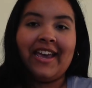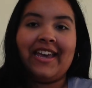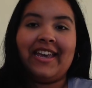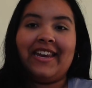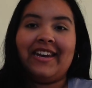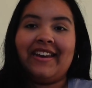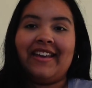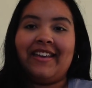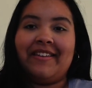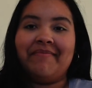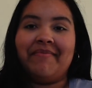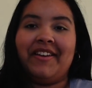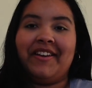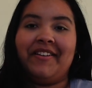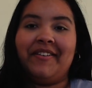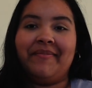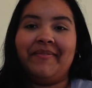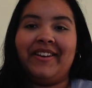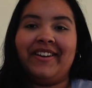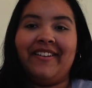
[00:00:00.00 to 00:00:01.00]
and I may
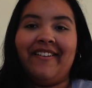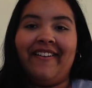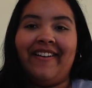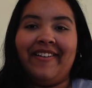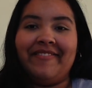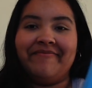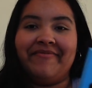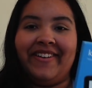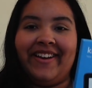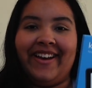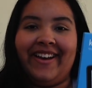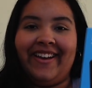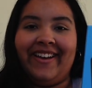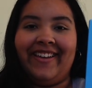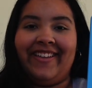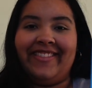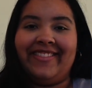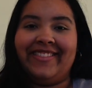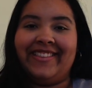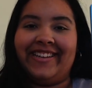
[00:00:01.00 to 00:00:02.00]
or may not have
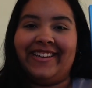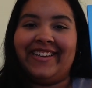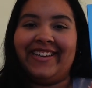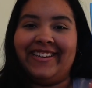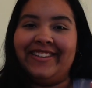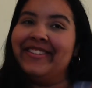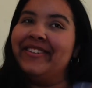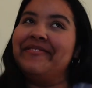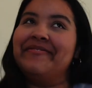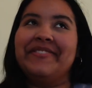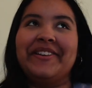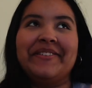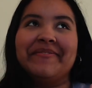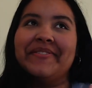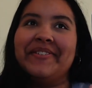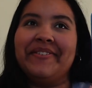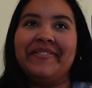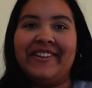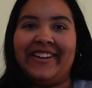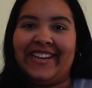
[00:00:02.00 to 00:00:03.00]
bought the Kindle
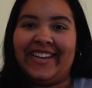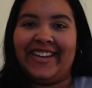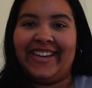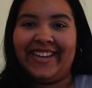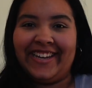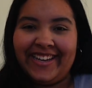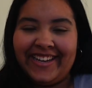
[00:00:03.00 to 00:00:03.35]
Paperwhite.